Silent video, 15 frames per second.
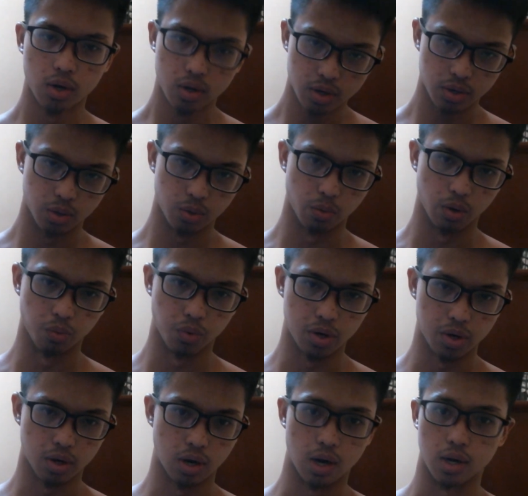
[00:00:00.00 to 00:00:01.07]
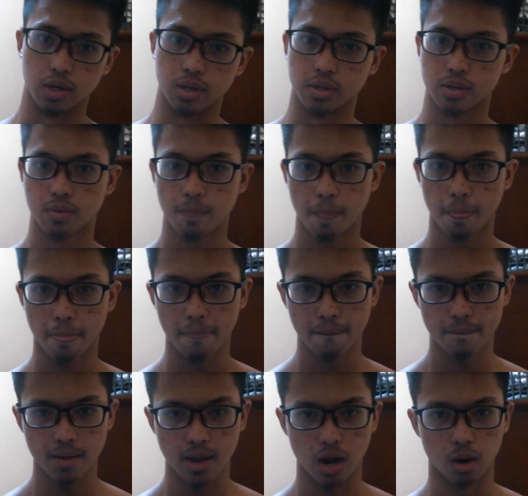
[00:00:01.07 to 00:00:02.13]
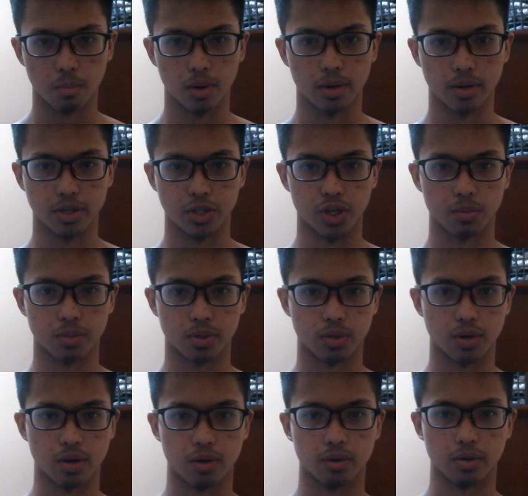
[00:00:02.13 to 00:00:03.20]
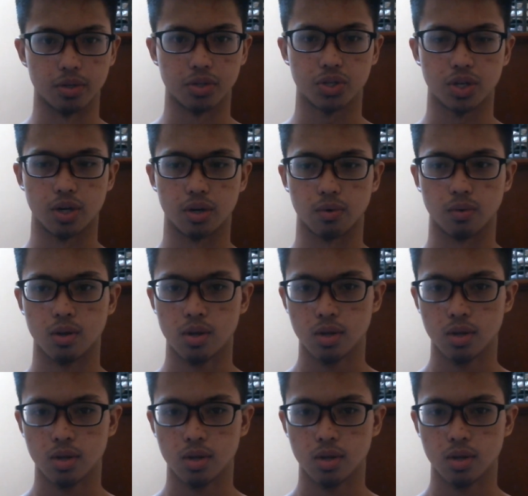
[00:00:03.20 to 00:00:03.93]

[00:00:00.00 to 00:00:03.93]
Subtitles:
you will realize how many gems are here in this channel.